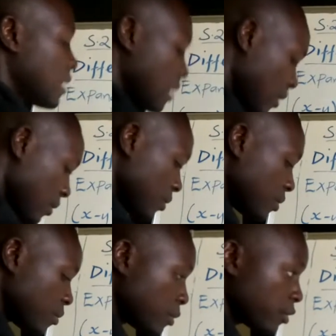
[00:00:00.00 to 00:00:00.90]
Now,
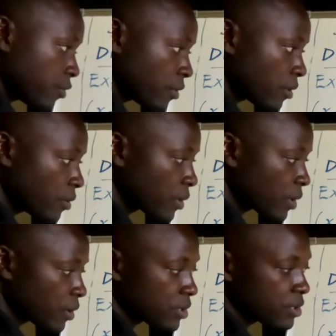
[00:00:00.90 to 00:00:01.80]
before
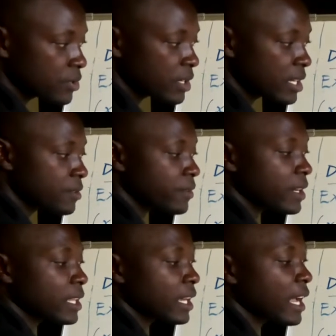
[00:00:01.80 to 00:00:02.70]
we continue any
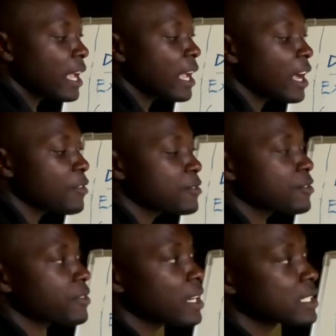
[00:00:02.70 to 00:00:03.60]
further, I have
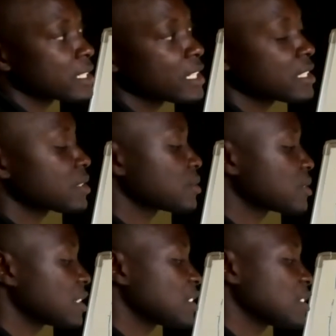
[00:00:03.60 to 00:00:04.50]
to first let
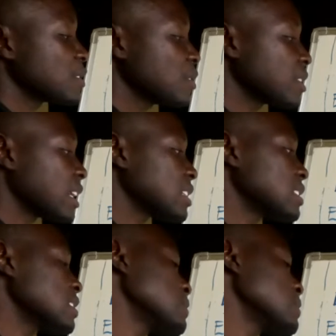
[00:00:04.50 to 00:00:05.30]
students know that